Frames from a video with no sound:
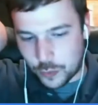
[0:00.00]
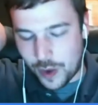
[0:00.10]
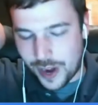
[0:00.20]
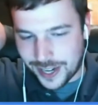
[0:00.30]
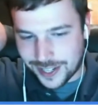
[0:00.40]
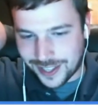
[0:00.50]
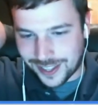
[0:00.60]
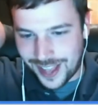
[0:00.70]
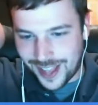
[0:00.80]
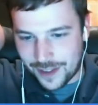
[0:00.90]
running to the
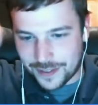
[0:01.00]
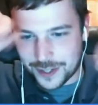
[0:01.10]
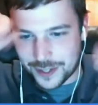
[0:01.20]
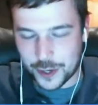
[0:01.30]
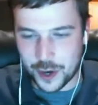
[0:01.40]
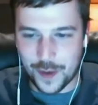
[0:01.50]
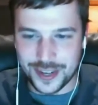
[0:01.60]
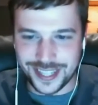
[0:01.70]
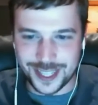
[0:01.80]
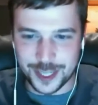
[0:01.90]
left. So you
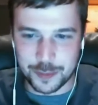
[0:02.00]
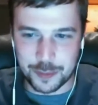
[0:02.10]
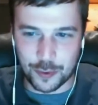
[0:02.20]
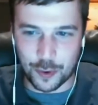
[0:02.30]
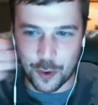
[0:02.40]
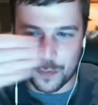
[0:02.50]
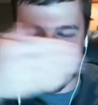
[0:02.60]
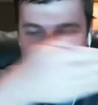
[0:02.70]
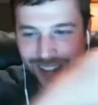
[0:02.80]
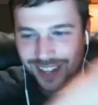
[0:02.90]
always get this
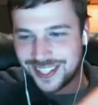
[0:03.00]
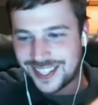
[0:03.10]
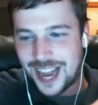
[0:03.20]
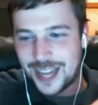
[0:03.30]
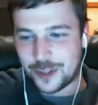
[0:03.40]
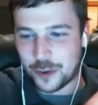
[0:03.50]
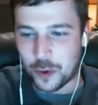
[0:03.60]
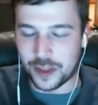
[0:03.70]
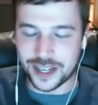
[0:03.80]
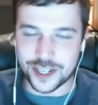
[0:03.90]
profile
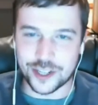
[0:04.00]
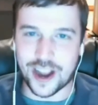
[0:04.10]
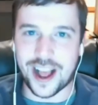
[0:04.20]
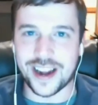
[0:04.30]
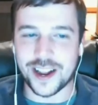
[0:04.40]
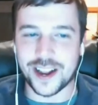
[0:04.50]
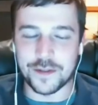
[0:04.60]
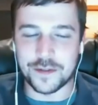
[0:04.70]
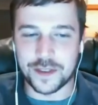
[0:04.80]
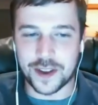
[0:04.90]
side-scrolling shot
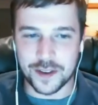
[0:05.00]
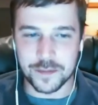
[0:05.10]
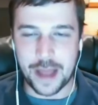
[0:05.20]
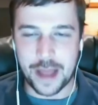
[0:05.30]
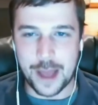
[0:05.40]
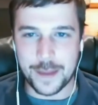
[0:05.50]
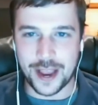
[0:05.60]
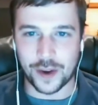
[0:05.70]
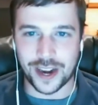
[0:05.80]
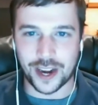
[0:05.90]
of
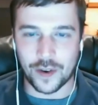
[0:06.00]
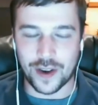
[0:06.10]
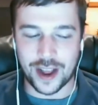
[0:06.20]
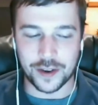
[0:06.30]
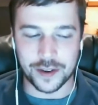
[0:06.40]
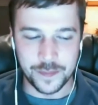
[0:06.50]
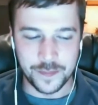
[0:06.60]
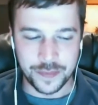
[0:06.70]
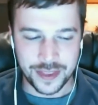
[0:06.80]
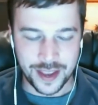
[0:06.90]
Batman running around.
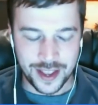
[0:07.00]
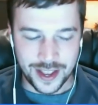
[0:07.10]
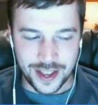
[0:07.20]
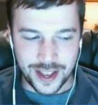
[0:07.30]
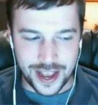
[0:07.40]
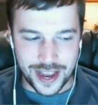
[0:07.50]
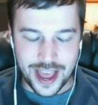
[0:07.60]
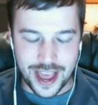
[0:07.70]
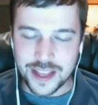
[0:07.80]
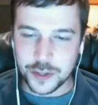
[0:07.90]

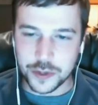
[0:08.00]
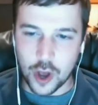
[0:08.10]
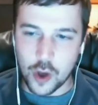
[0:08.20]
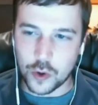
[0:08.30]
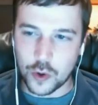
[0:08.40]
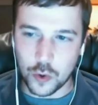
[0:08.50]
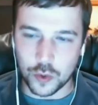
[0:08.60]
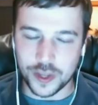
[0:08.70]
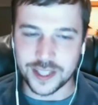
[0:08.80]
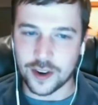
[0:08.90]
And this was all
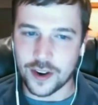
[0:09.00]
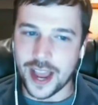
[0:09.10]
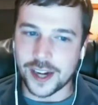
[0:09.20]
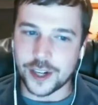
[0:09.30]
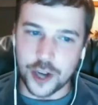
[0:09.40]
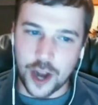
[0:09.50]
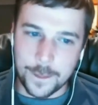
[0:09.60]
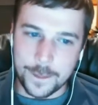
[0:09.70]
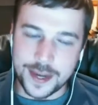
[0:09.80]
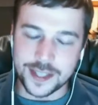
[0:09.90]
cool. He's learning how to
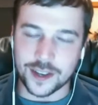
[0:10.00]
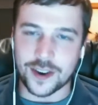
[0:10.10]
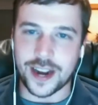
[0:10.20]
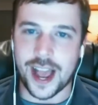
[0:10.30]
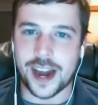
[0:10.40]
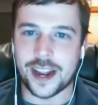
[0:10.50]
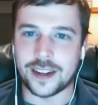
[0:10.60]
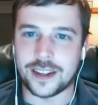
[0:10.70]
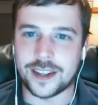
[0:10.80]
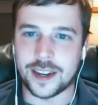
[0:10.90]
jump. He's learning how
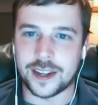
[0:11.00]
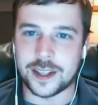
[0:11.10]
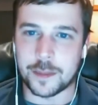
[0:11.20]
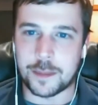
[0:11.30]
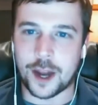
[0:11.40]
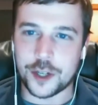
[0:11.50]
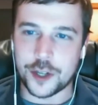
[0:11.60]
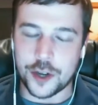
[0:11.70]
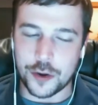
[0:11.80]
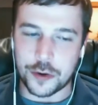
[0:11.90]
to
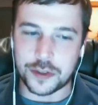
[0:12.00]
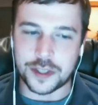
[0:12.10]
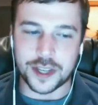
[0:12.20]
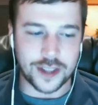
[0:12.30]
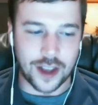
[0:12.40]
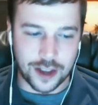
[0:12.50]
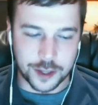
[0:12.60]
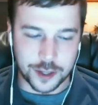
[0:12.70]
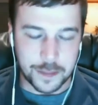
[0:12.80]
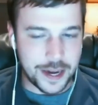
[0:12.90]
punch dudes. It's
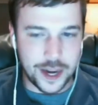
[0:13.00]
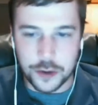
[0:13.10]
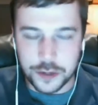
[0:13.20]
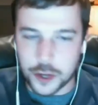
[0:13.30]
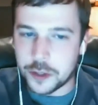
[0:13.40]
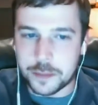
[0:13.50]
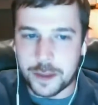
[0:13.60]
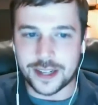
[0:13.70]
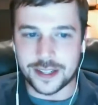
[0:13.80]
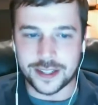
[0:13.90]
awesome. He knows those
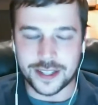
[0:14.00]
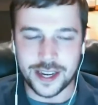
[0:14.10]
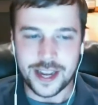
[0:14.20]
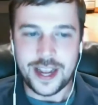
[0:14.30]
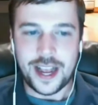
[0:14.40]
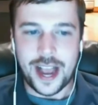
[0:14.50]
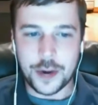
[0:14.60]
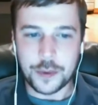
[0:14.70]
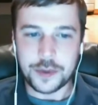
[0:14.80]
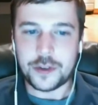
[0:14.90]
buttons.
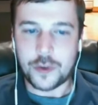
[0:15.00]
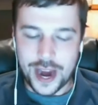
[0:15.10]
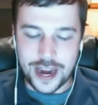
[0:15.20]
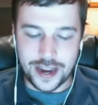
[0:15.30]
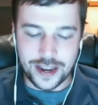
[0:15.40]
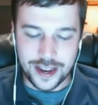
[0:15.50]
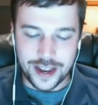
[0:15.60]
And it was great.